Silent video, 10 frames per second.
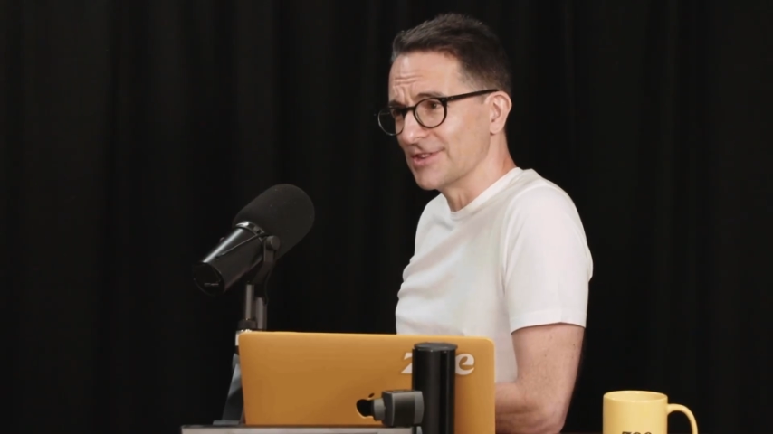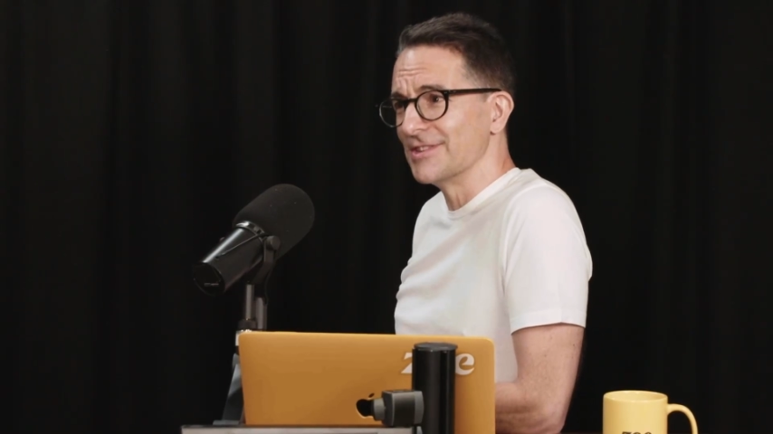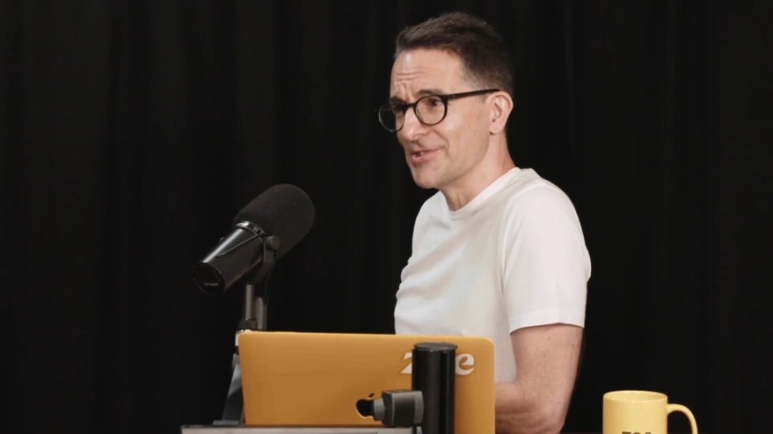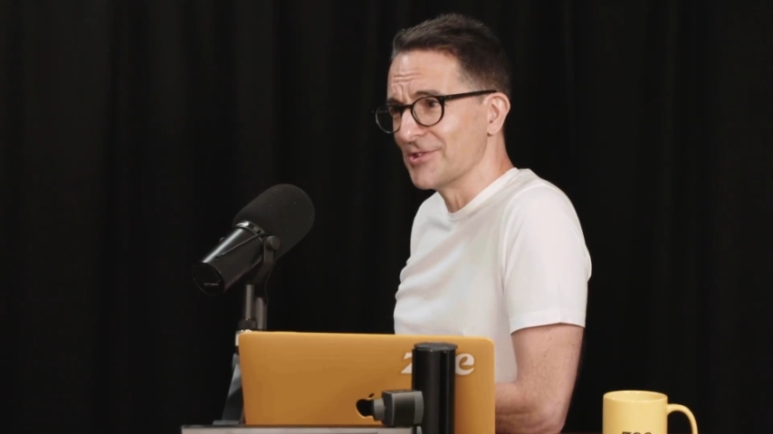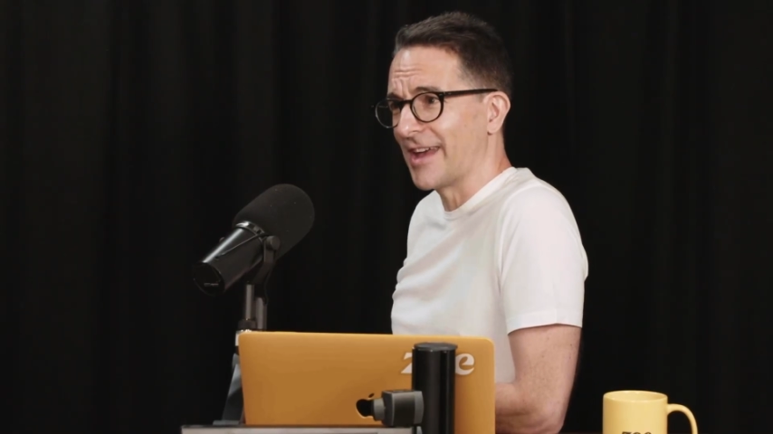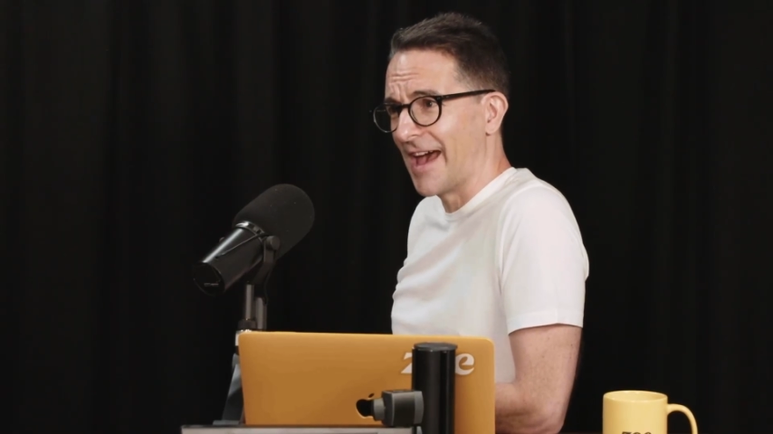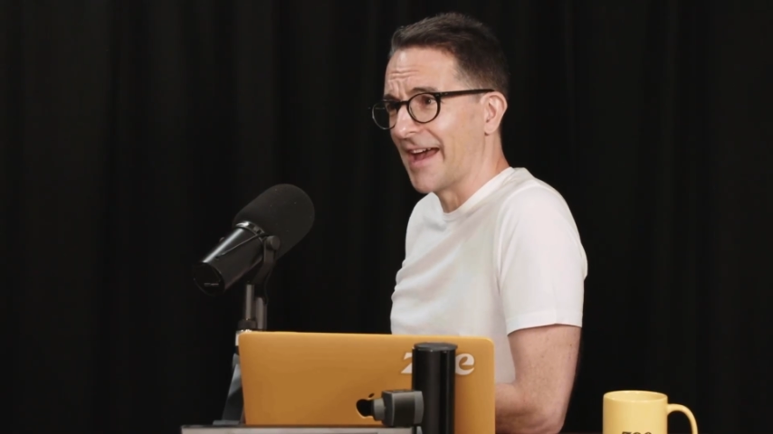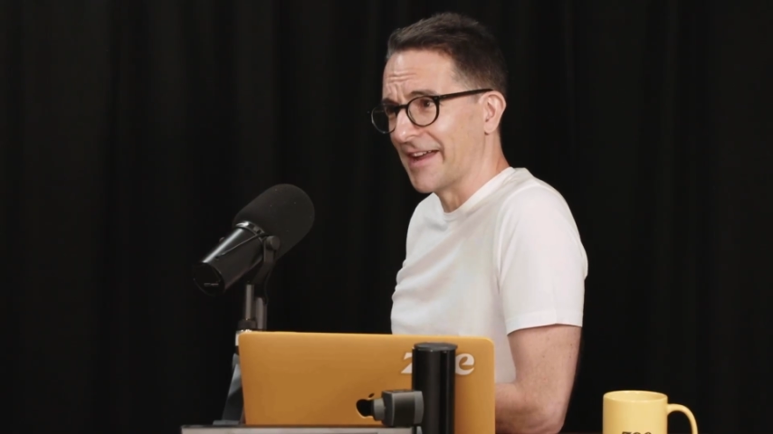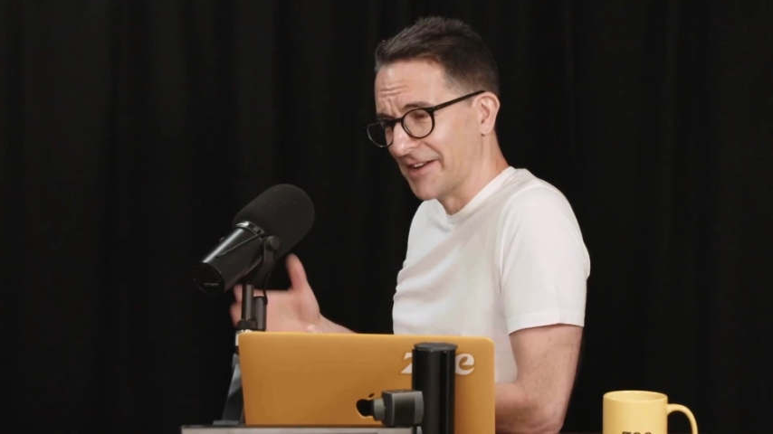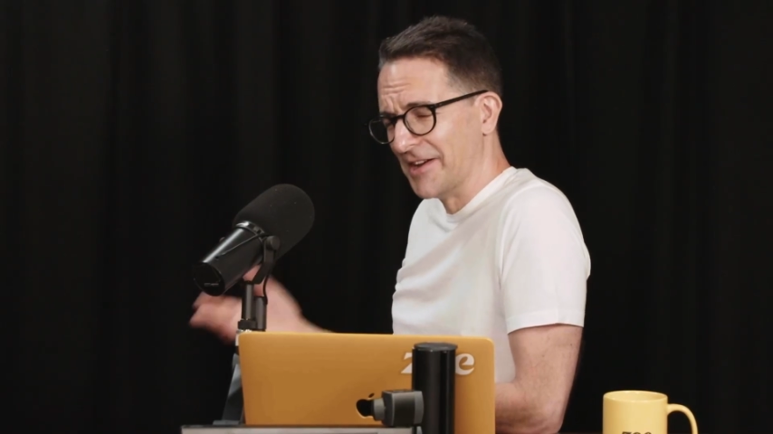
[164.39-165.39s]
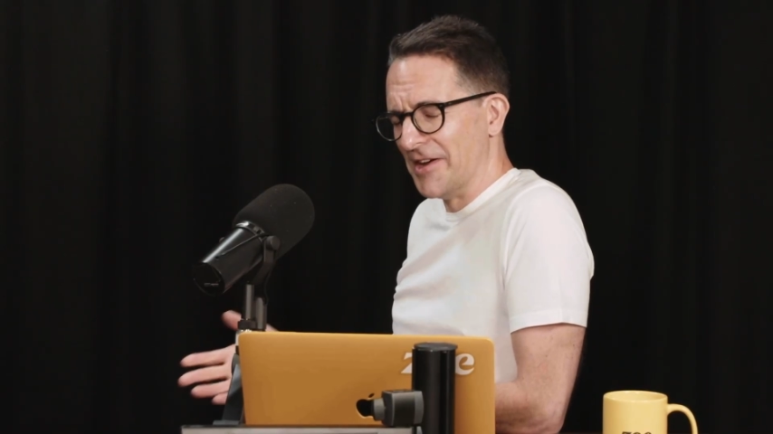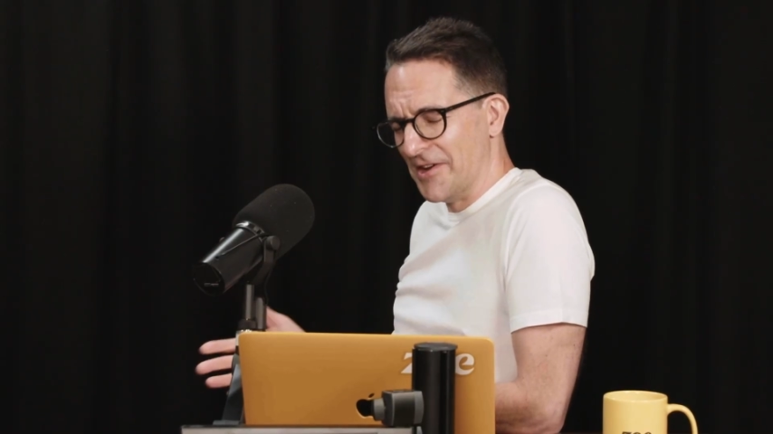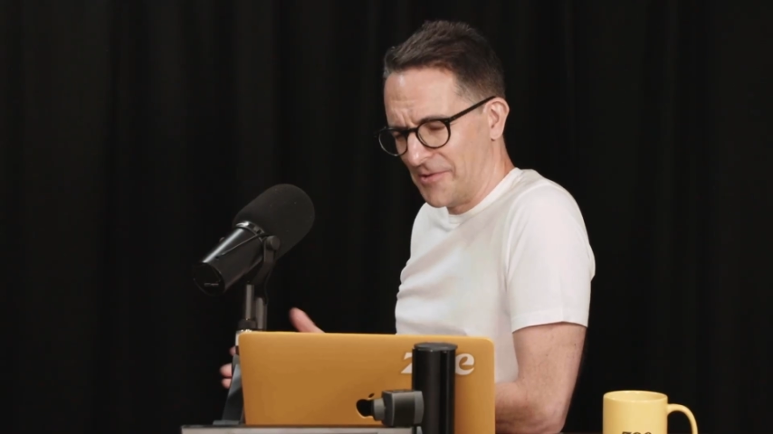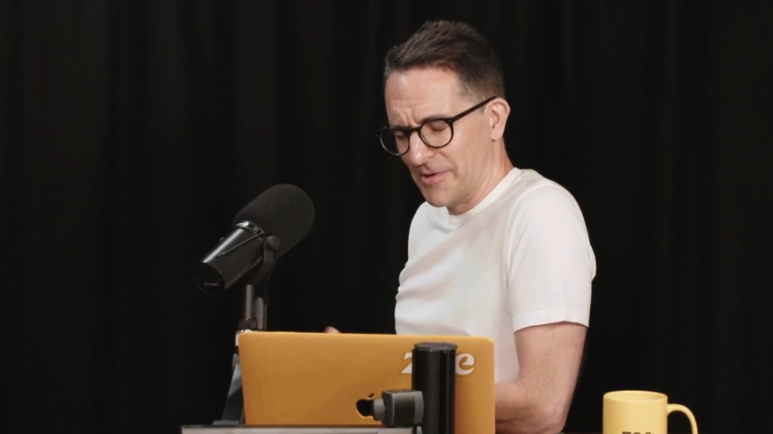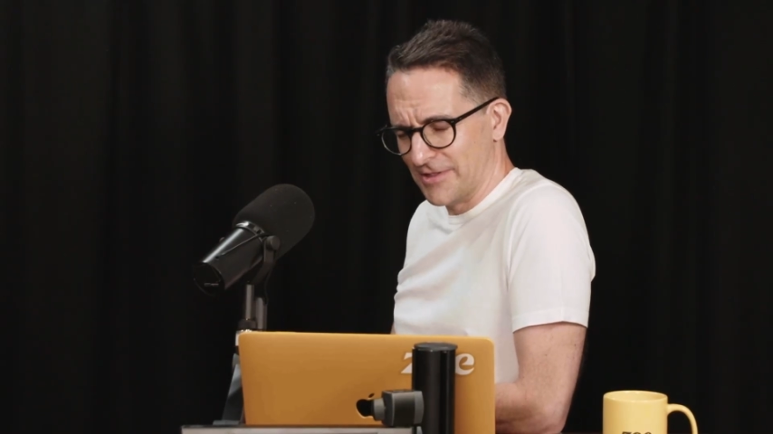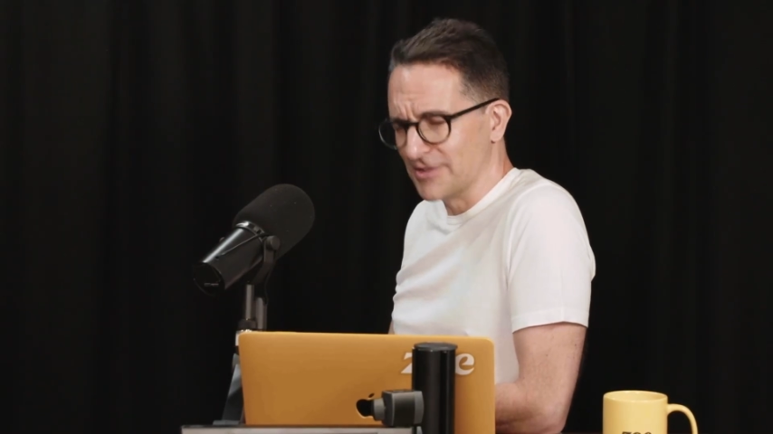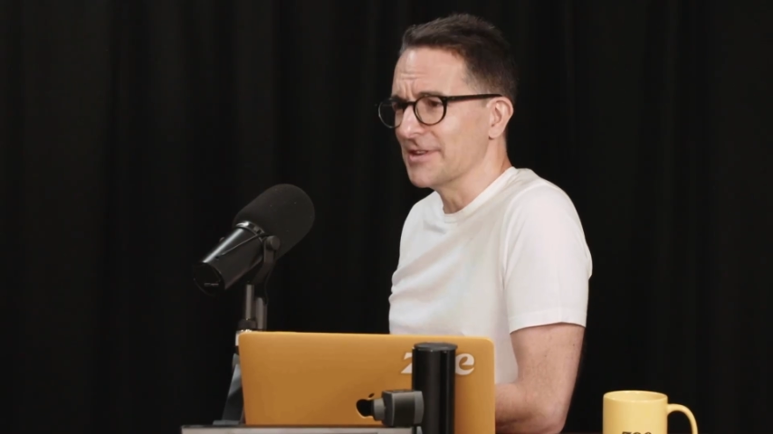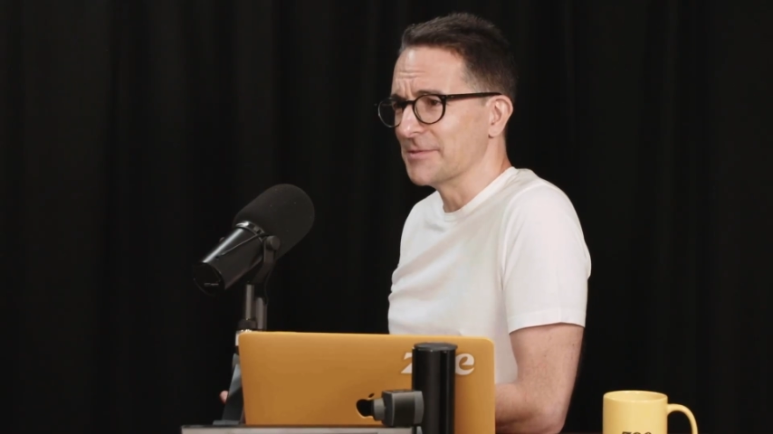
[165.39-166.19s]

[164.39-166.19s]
in the UK with the